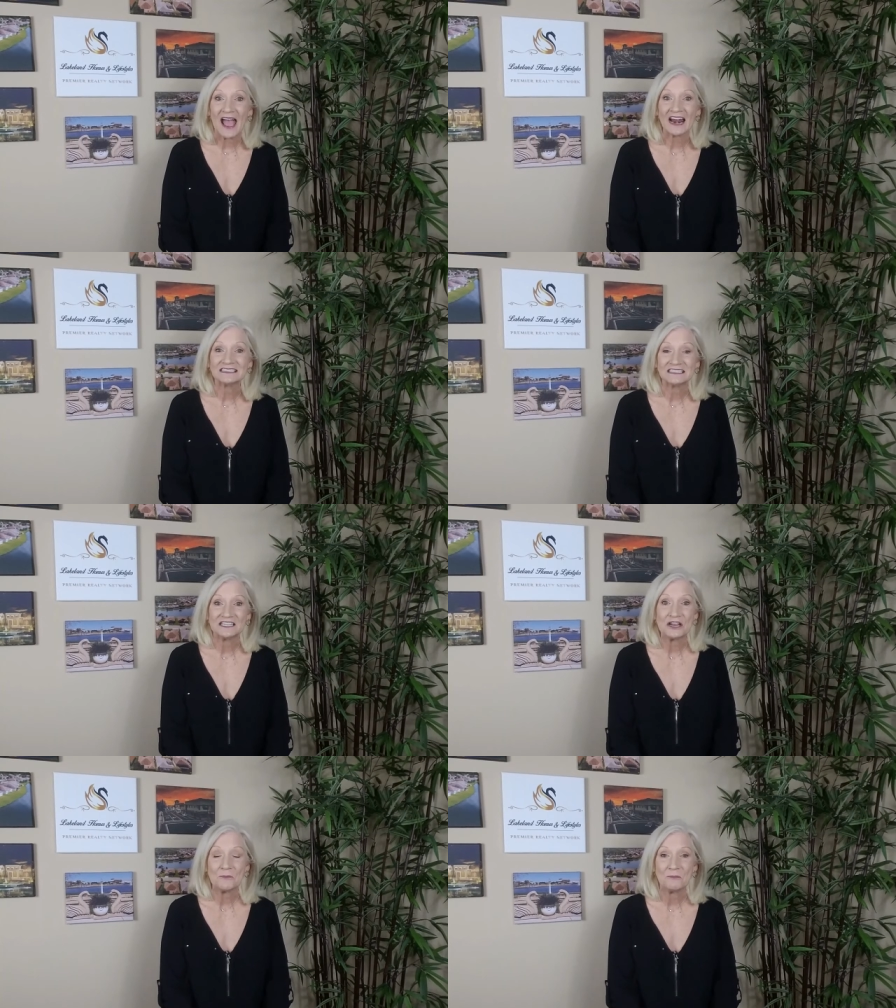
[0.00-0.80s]
out of
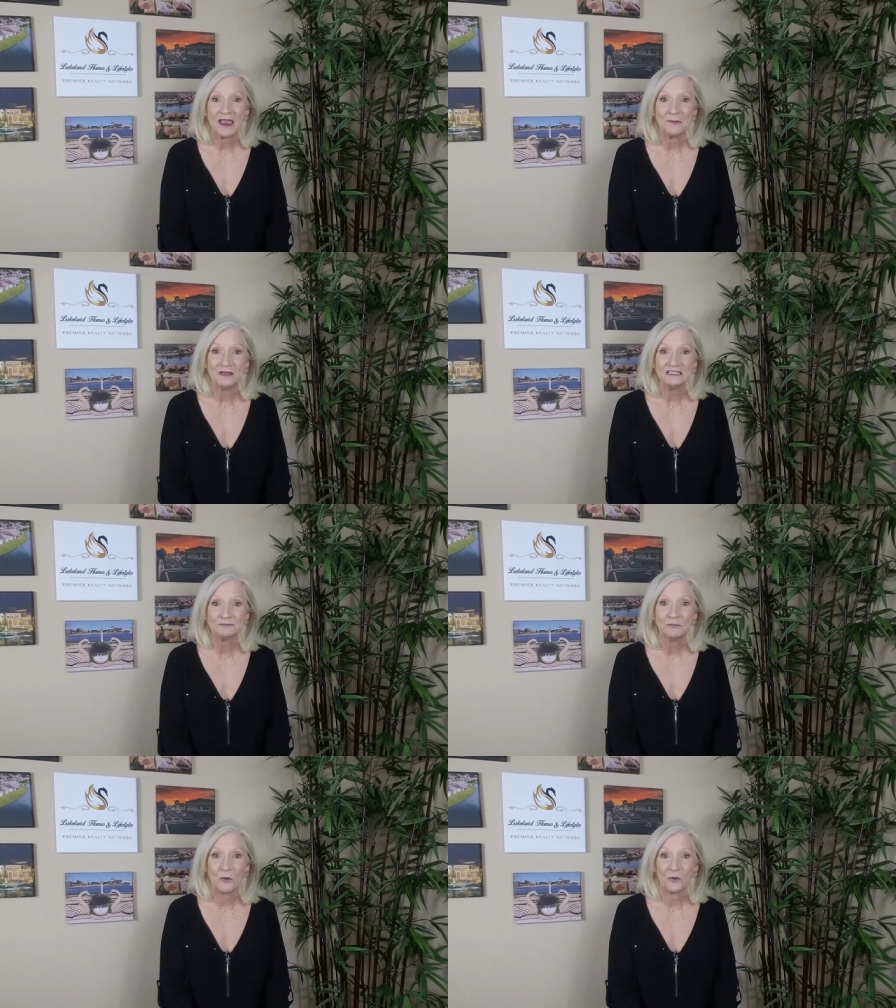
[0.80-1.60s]
10 babies
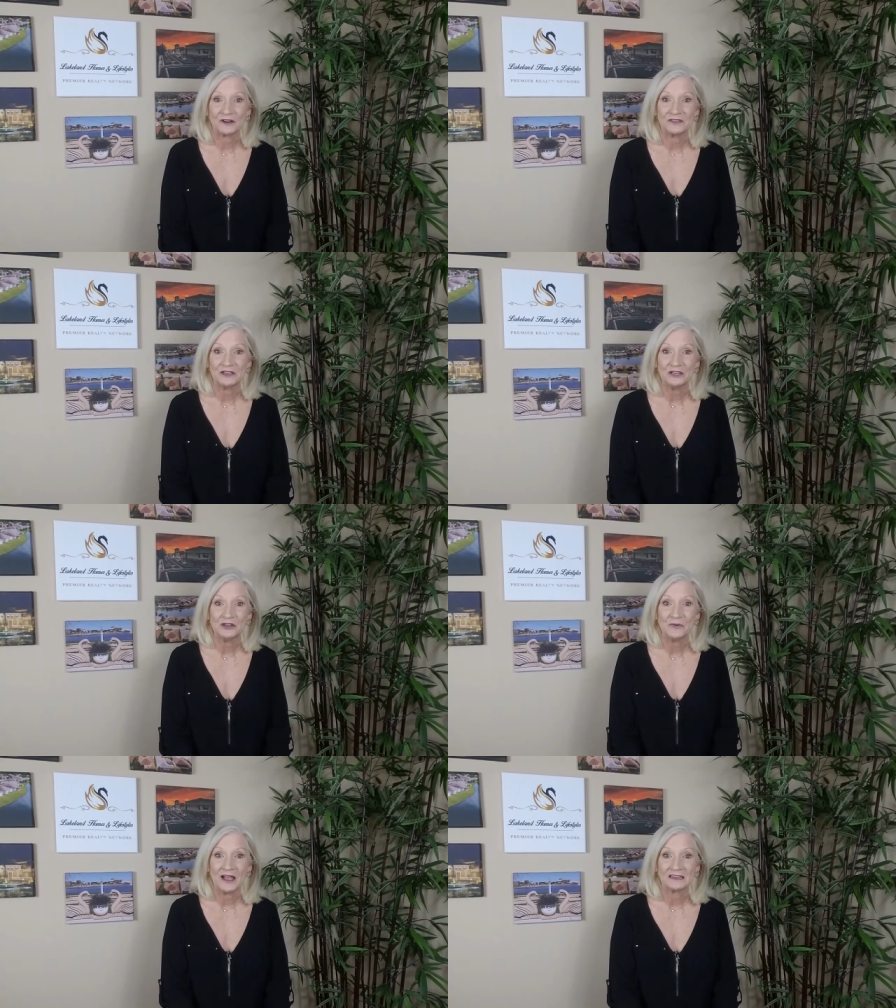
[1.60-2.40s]
born in the
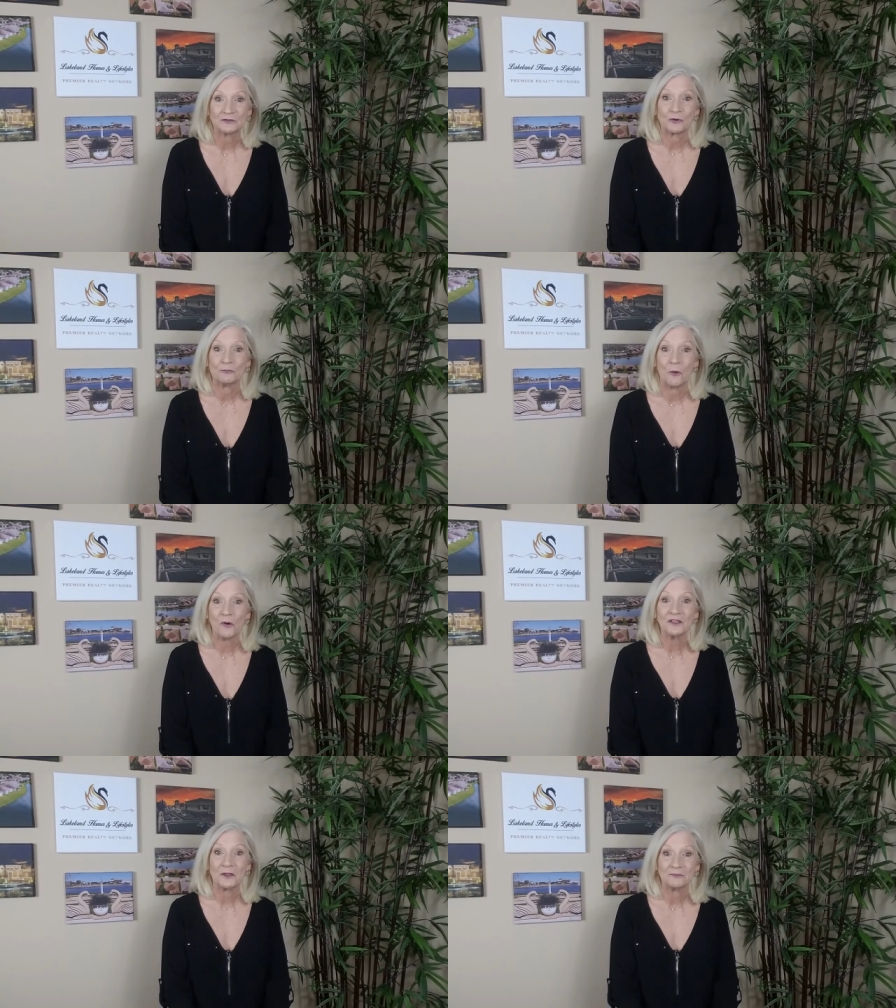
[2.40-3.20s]
U.S. were
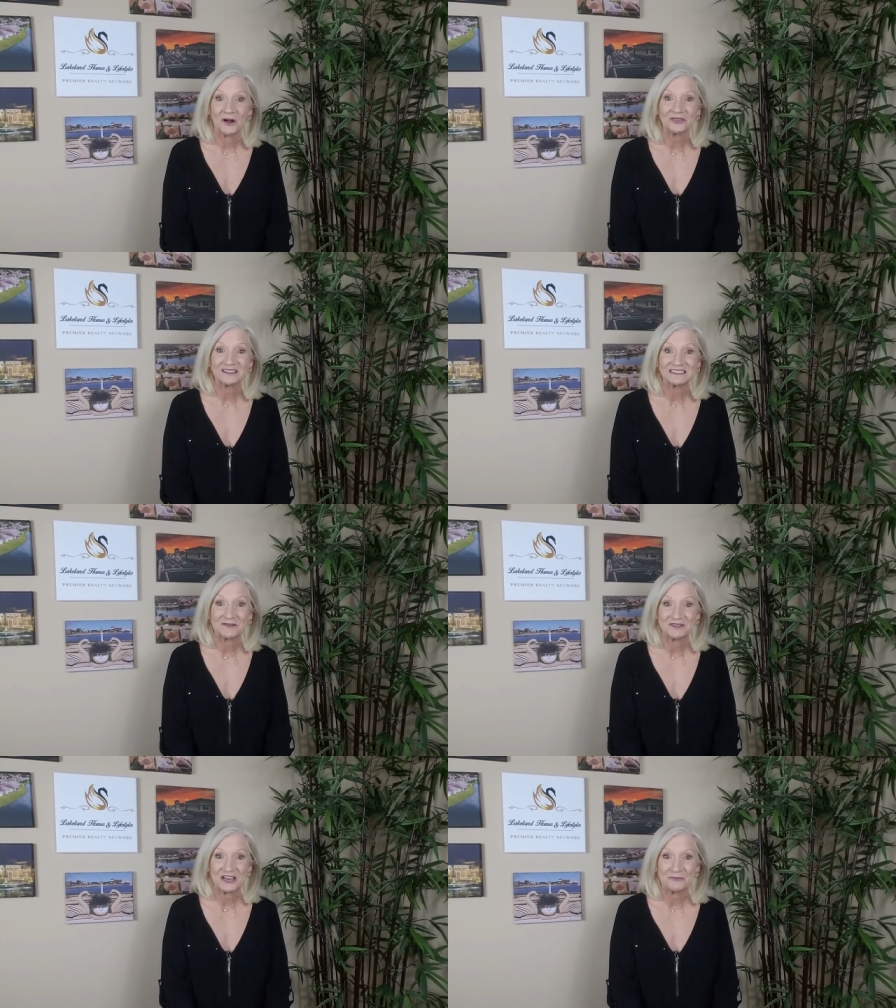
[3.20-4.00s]
born in the month of
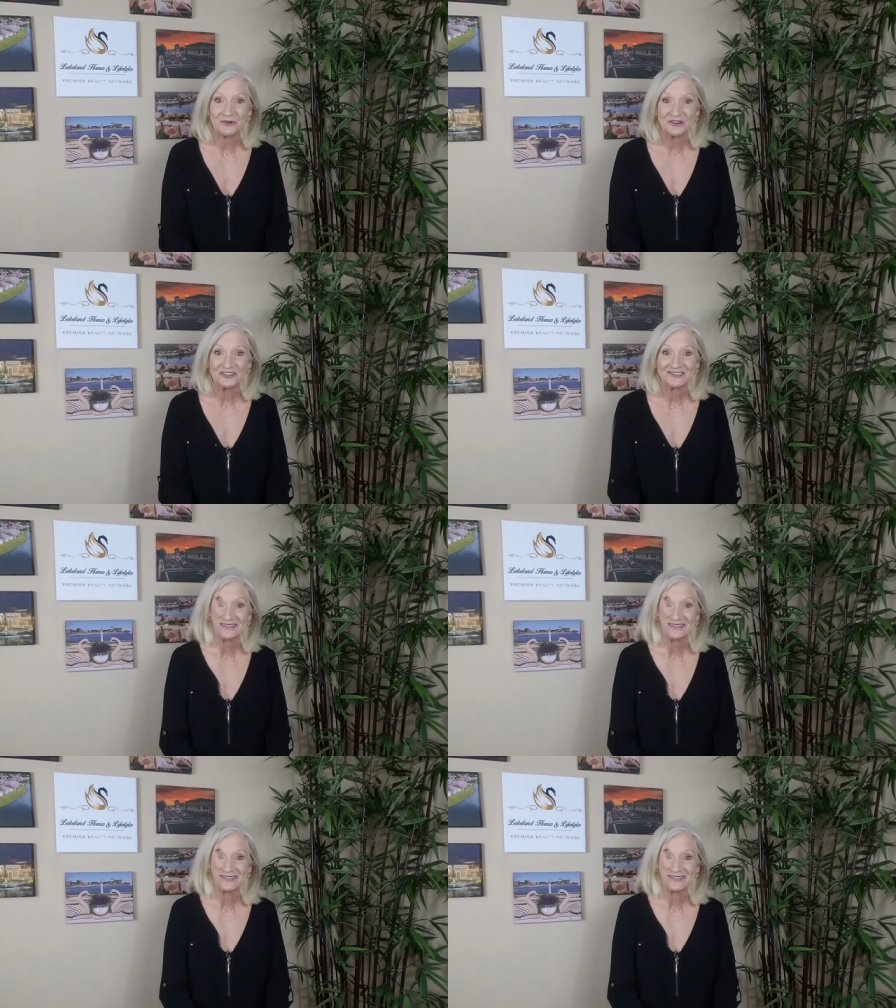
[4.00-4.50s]
September?